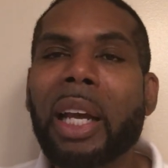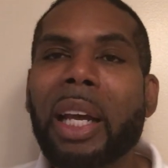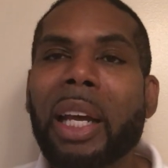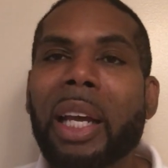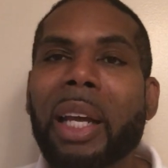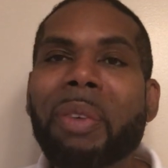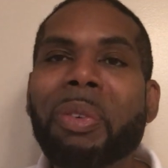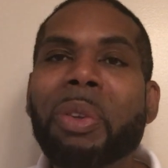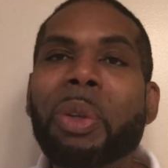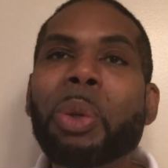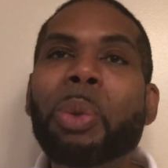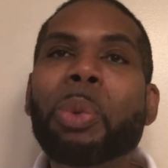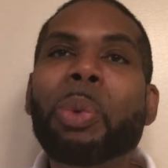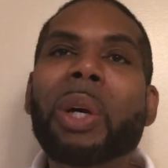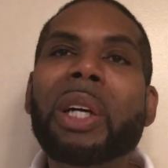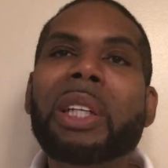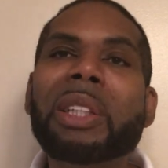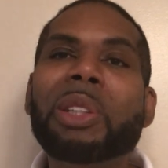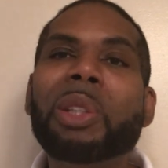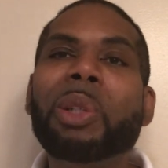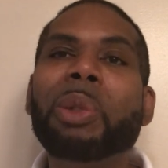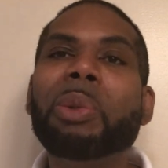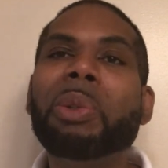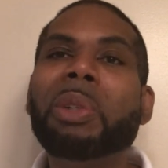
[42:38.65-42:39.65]
If you want
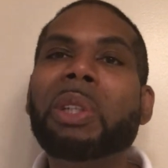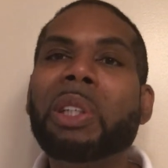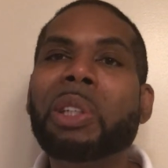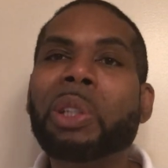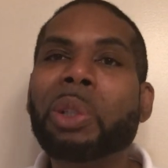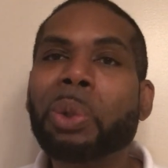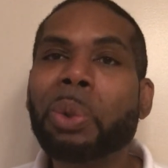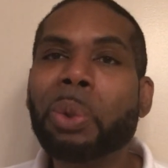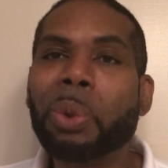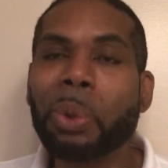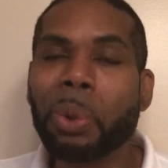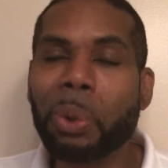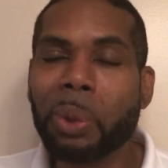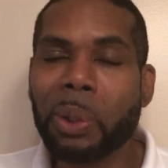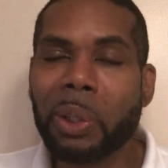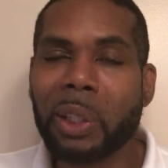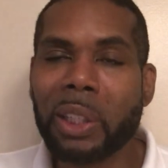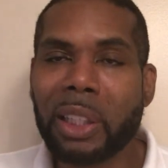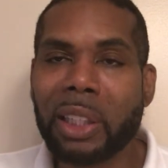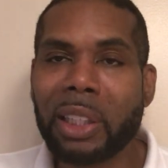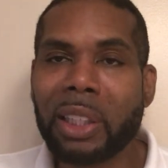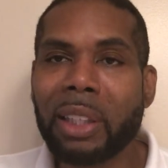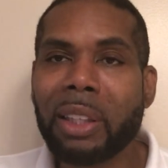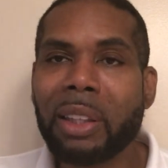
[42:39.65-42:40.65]
to destroy
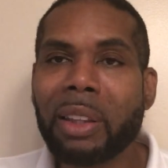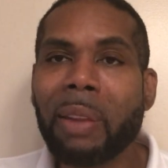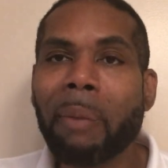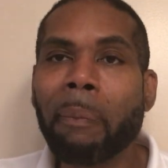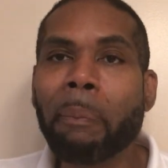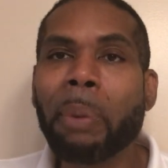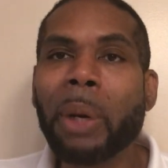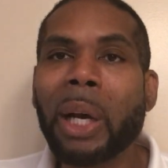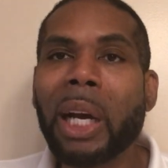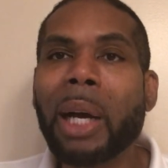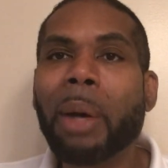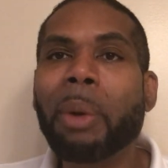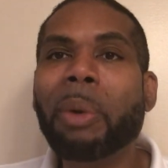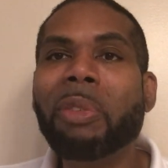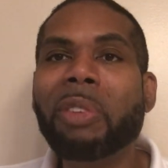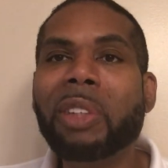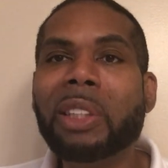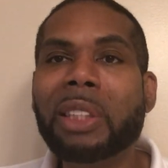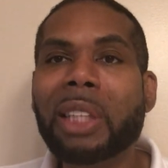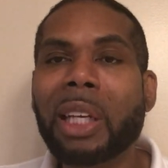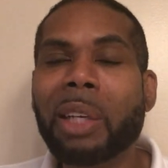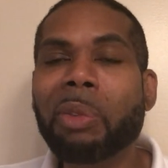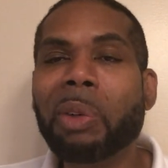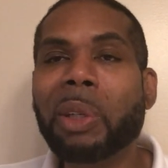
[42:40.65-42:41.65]
the power of a
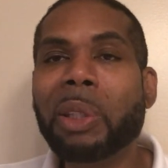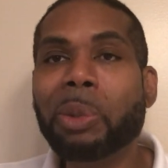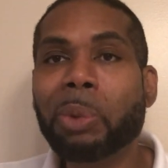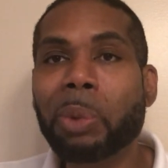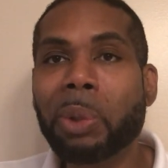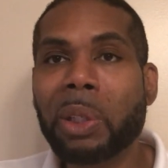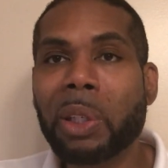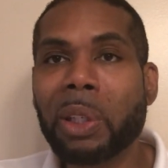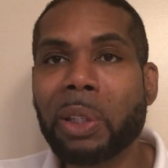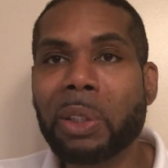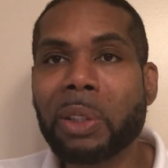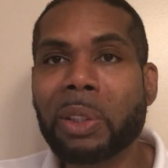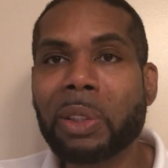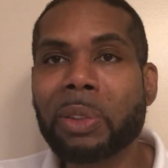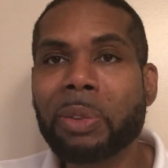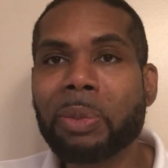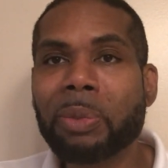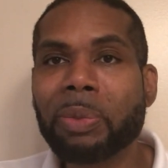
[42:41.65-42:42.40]
generational curse,